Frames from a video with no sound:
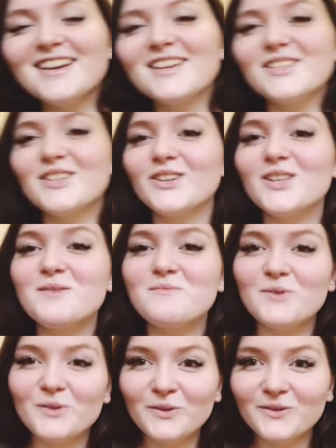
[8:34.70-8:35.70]
So they
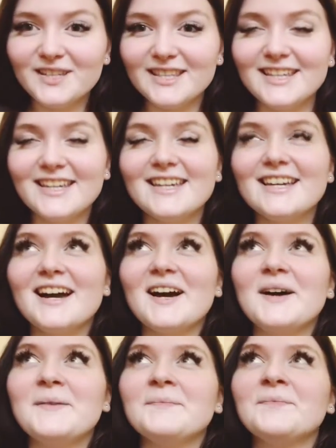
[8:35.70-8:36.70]
moved the
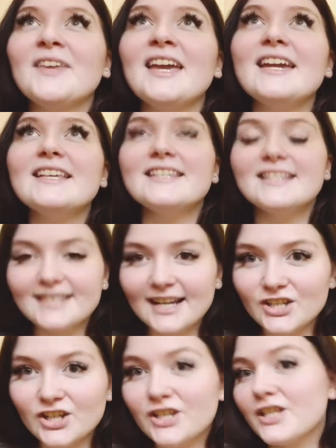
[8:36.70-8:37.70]

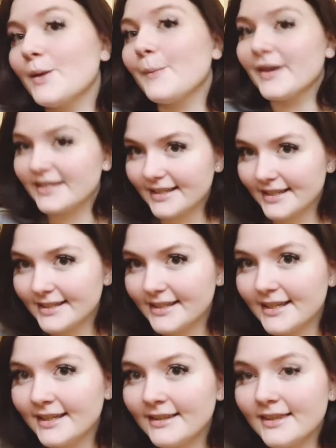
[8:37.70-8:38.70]
C-section to May
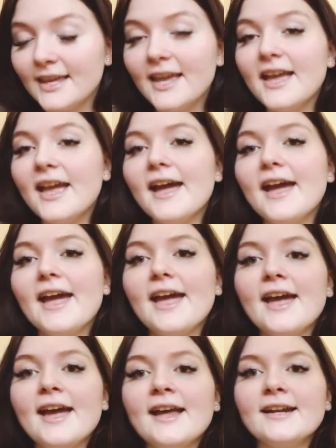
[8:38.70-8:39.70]
16th,
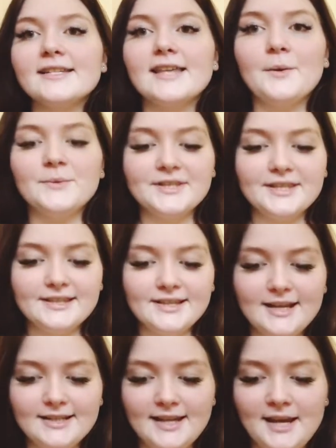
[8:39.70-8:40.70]
and that was the
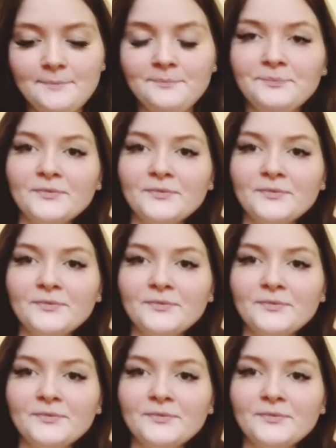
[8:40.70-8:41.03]
set date.